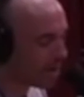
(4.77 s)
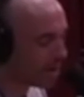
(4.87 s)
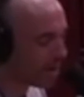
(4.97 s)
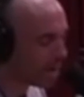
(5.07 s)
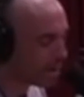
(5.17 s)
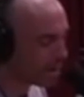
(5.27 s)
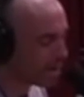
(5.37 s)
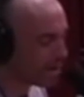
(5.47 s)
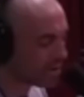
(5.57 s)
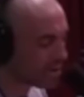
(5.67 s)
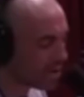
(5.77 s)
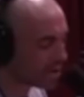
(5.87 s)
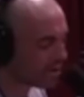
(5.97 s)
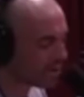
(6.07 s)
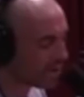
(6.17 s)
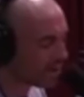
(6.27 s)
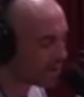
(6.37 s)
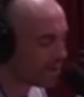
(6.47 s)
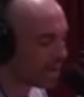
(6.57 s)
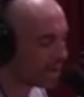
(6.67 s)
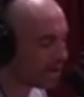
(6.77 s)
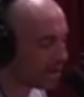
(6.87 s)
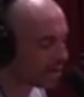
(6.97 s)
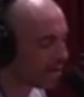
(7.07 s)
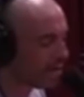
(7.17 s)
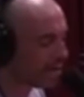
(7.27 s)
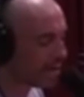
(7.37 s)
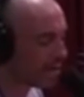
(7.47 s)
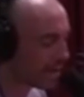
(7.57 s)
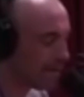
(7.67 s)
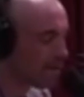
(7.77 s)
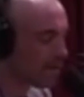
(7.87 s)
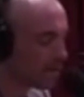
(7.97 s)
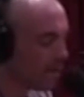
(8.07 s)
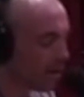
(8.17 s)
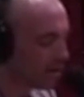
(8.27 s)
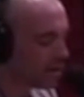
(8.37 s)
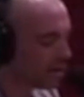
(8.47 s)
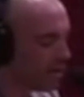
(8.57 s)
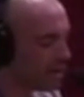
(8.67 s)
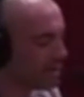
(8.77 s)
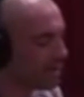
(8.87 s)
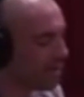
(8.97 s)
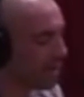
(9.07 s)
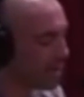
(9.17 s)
Not just because he's an awesome fighter. And yeah, he lost to Nate Diaz, who's also an awesome fighter.